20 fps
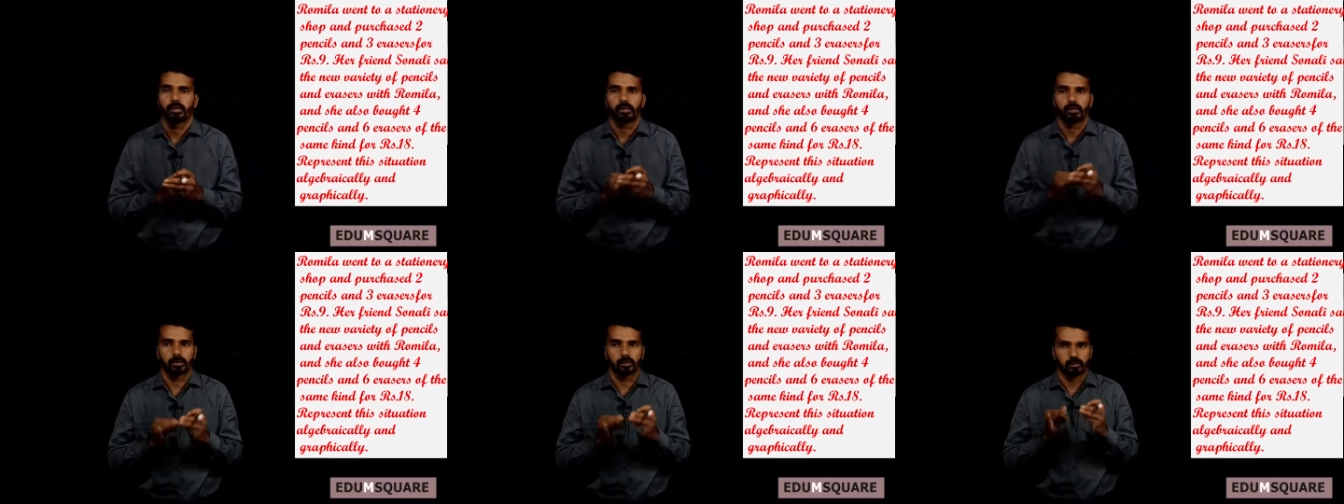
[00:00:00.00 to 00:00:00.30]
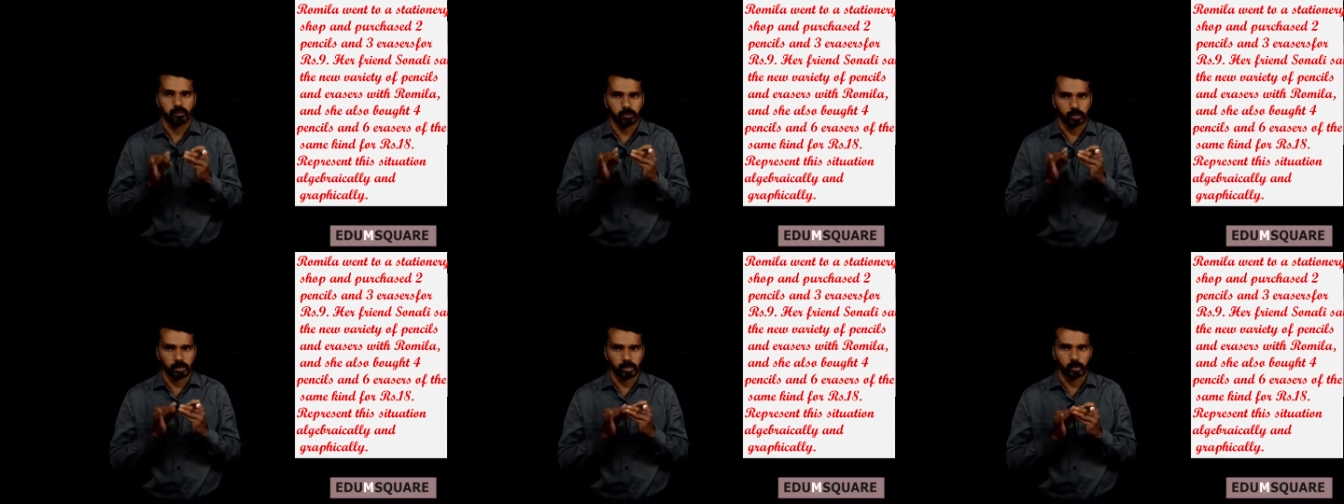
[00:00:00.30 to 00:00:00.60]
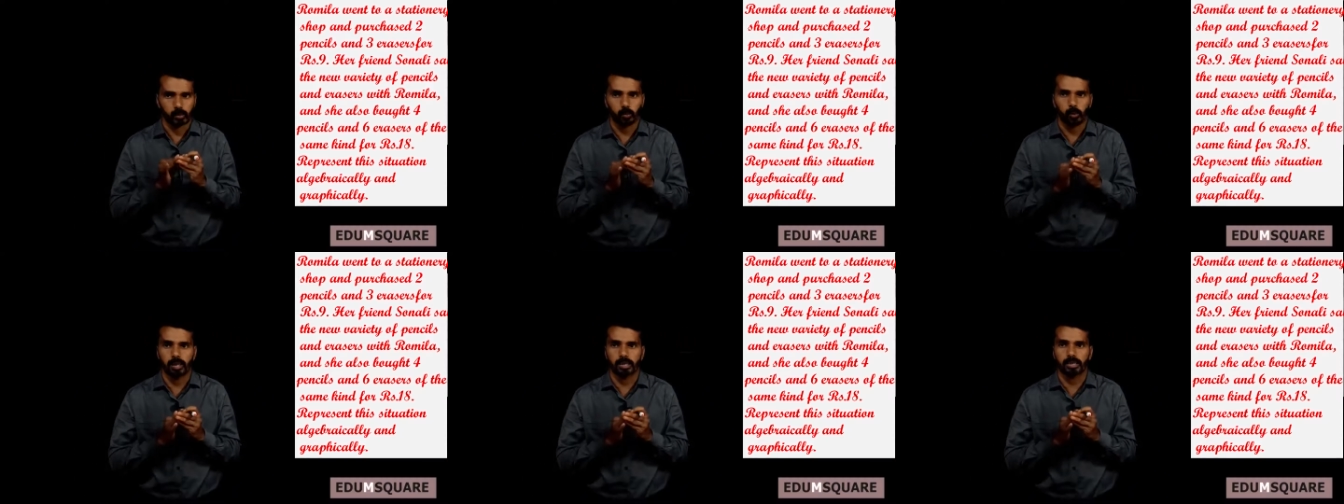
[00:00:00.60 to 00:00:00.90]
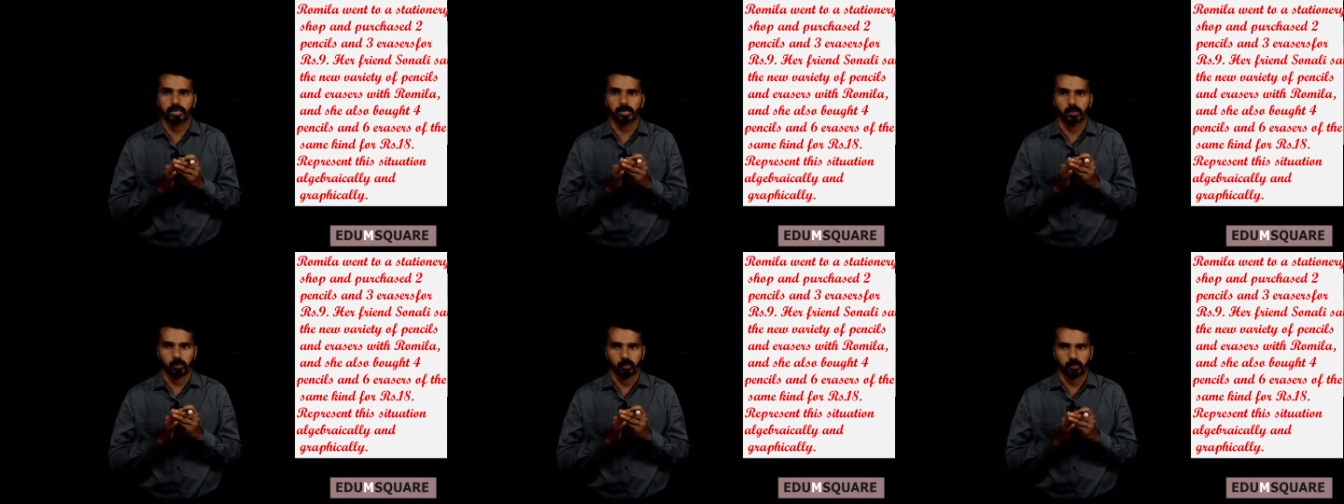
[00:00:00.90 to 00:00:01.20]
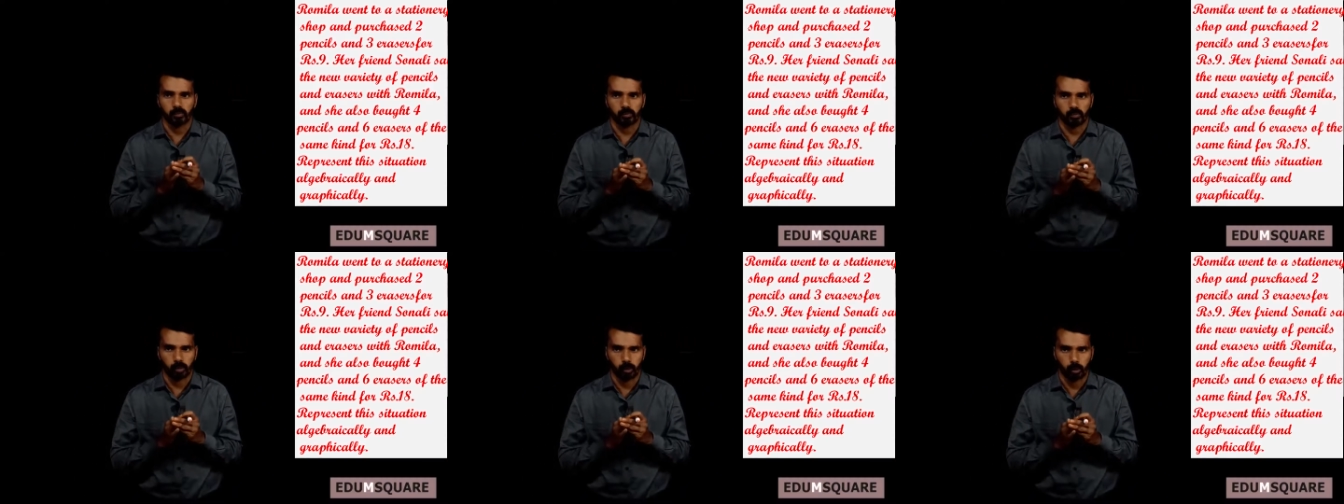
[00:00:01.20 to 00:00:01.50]
The first one is
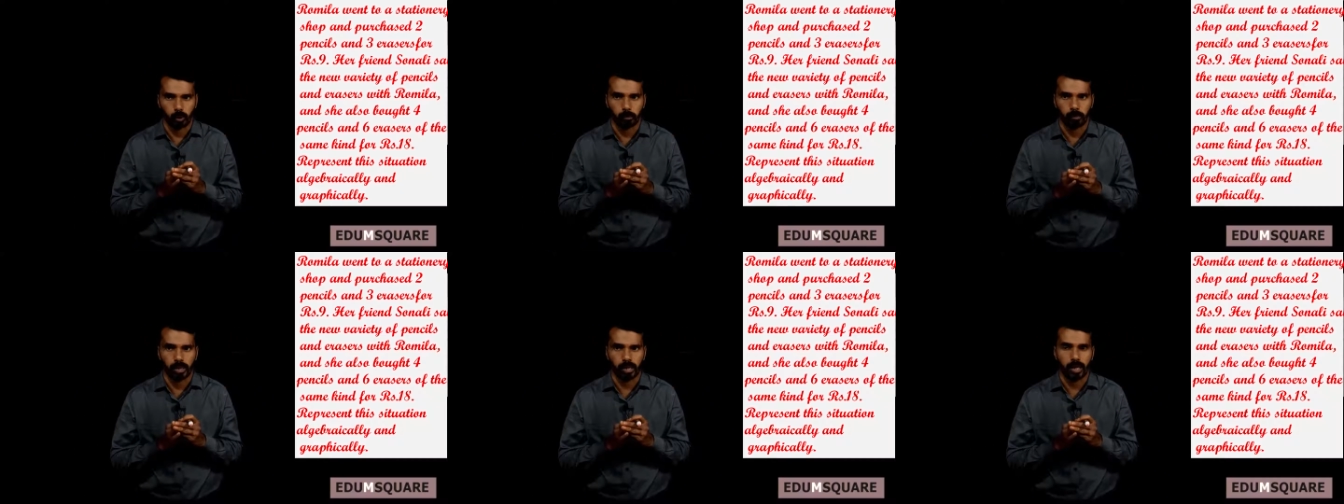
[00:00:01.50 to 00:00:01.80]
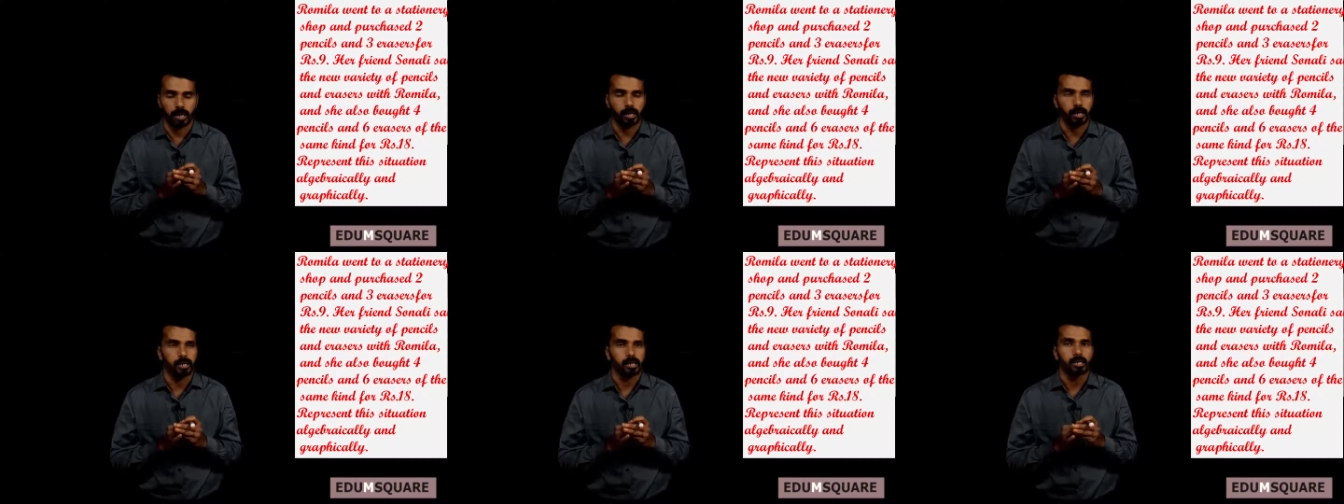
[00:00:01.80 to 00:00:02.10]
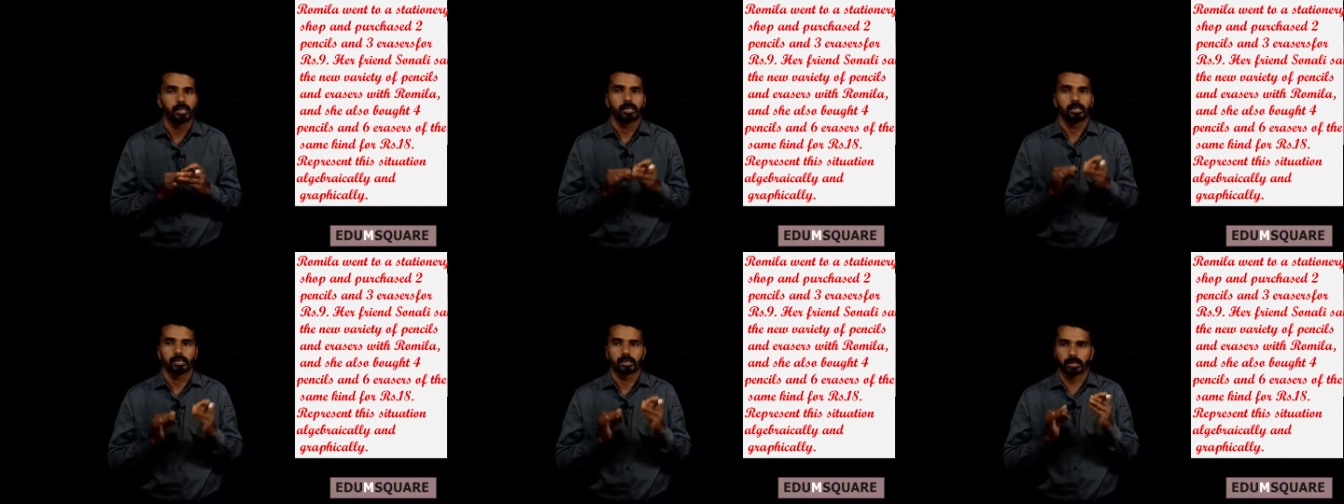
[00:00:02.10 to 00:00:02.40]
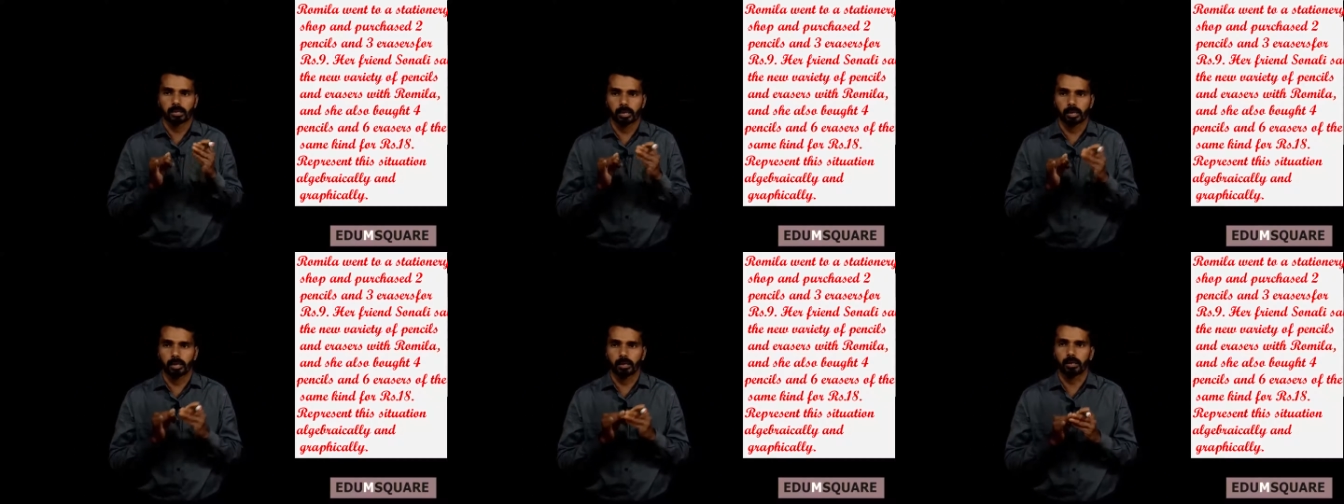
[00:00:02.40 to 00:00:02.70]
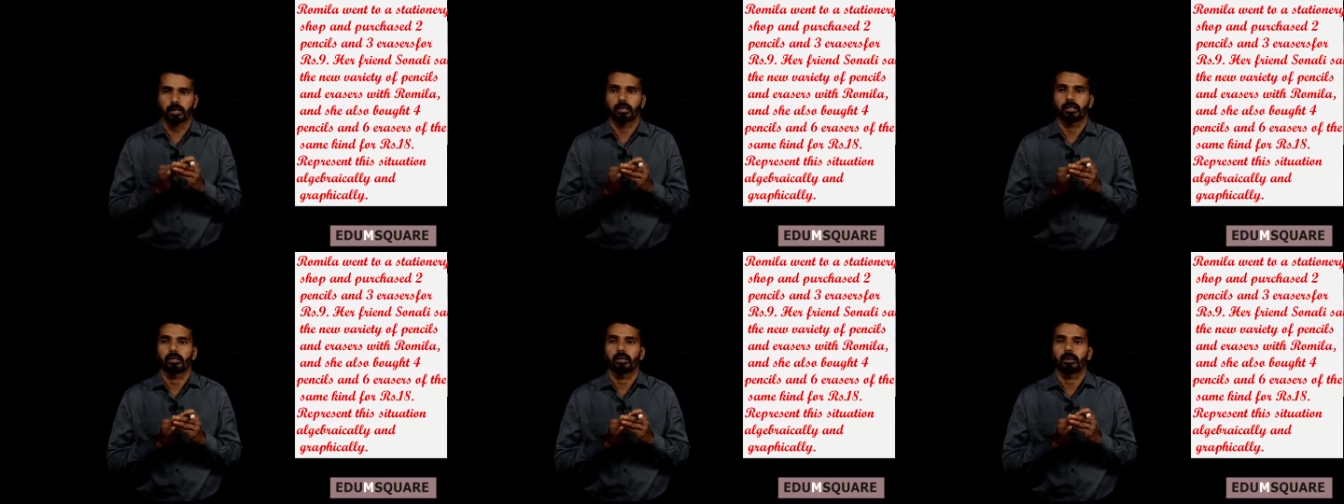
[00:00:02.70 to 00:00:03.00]
Romila.
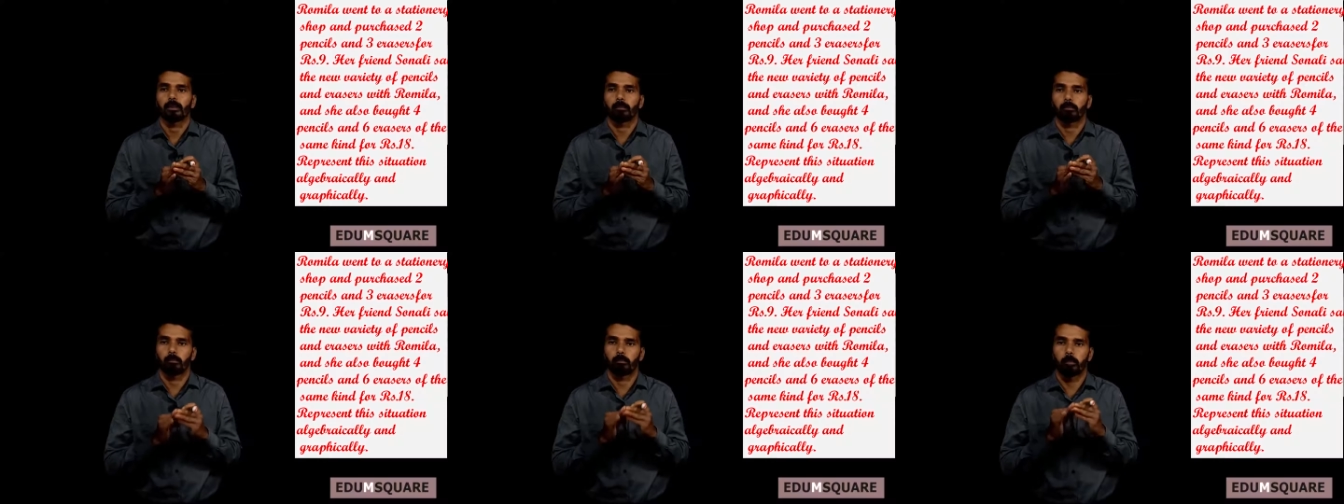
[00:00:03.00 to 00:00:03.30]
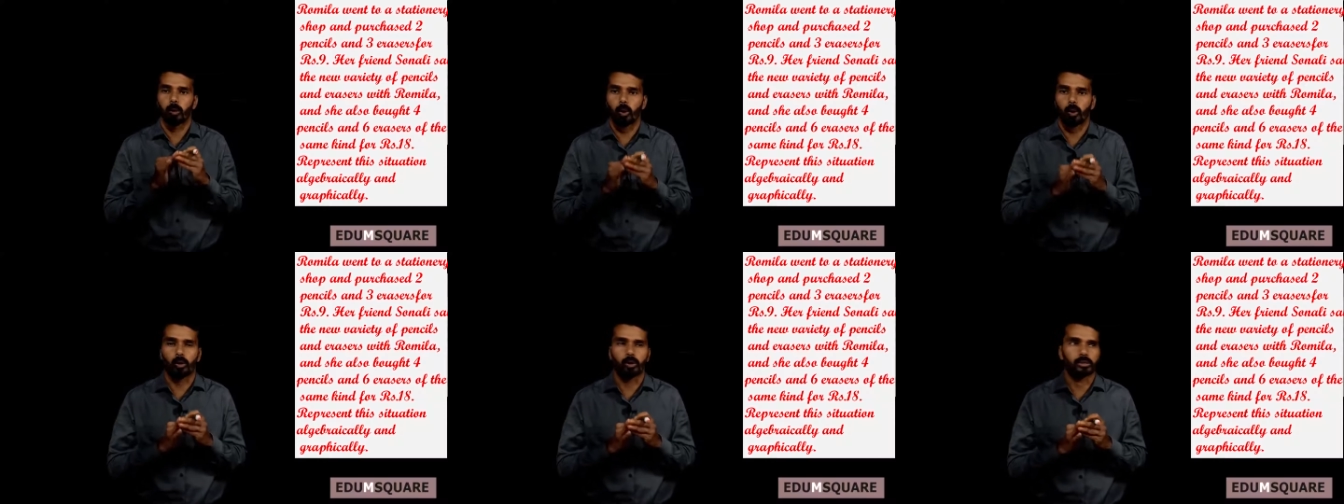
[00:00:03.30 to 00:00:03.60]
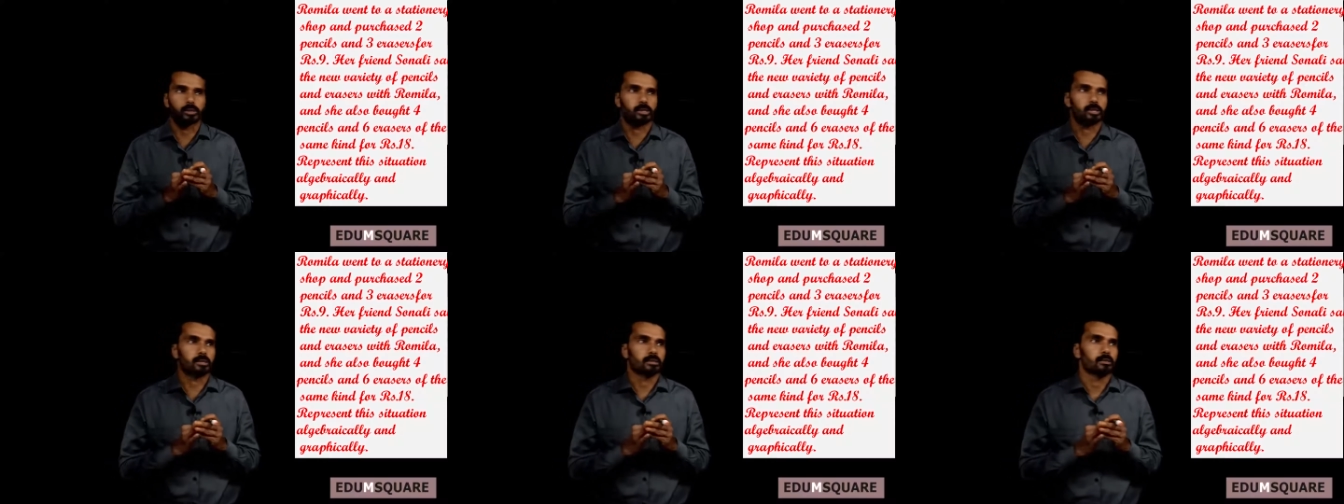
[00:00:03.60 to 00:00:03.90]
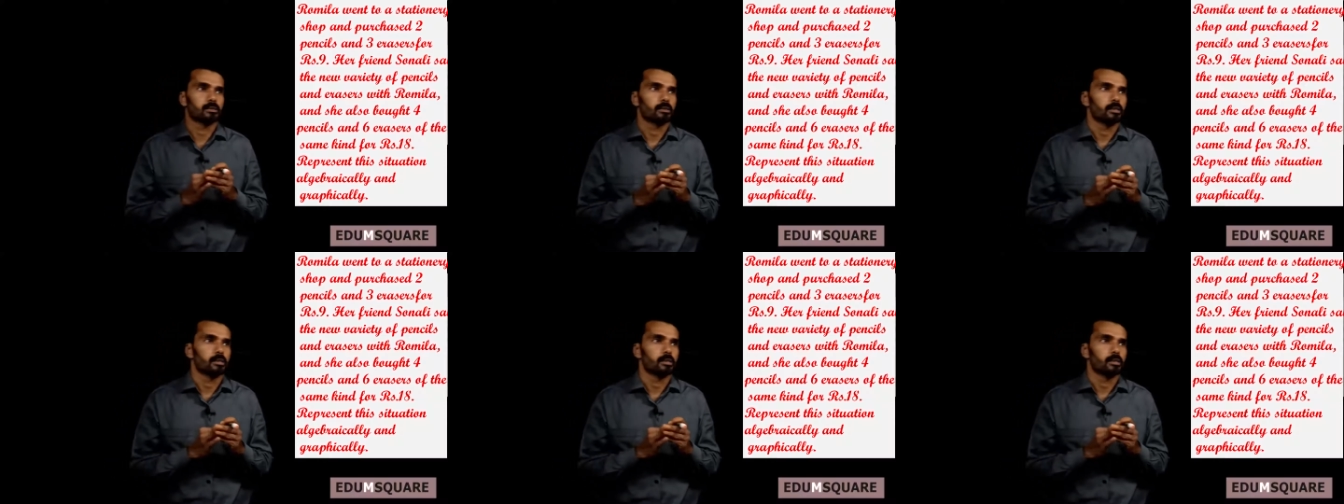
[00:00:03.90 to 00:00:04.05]
She bought